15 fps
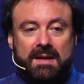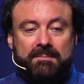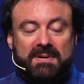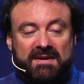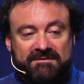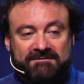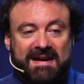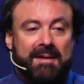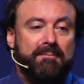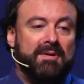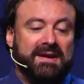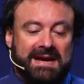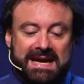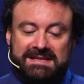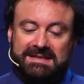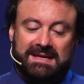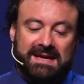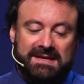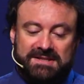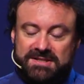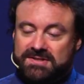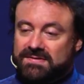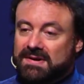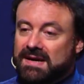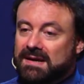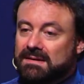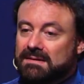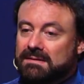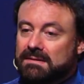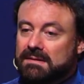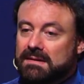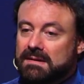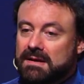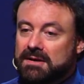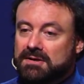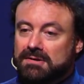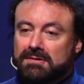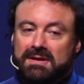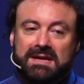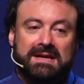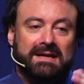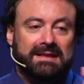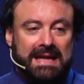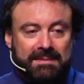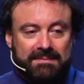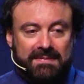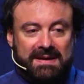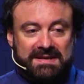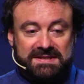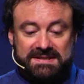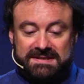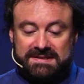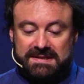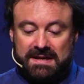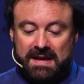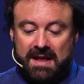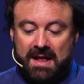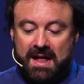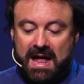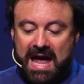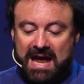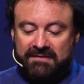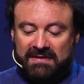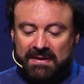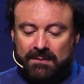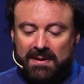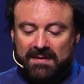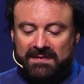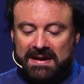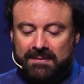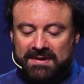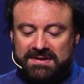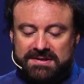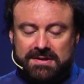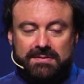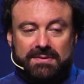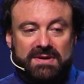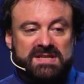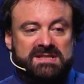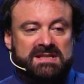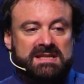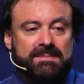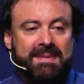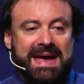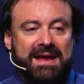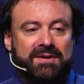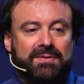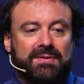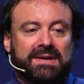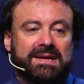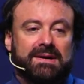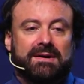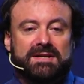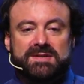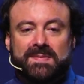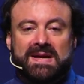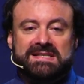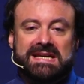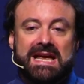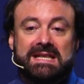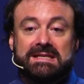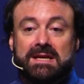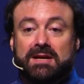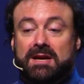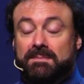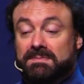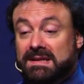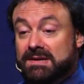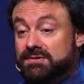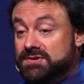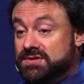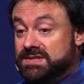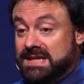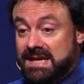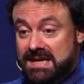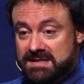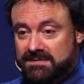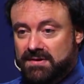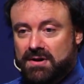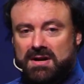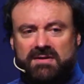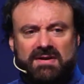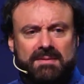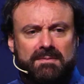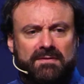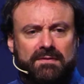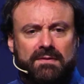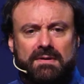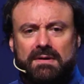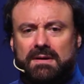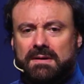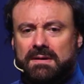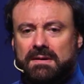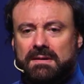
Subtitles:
By fabricating history, including Columbus. And in fact, what they would do also is a man called Cosmas Indicopleustes. Have you heard of him before?